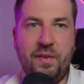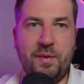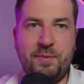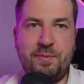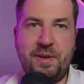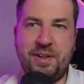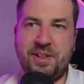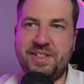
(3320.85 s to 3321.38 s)

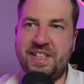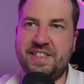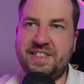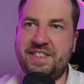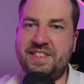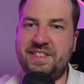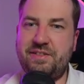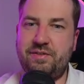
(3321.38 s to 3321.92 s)
because
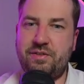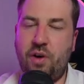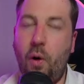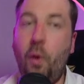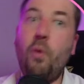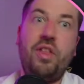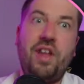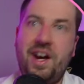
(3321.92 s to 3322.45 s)
you've got all
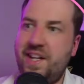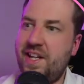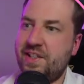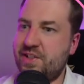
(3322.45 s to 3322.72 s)
the ideas in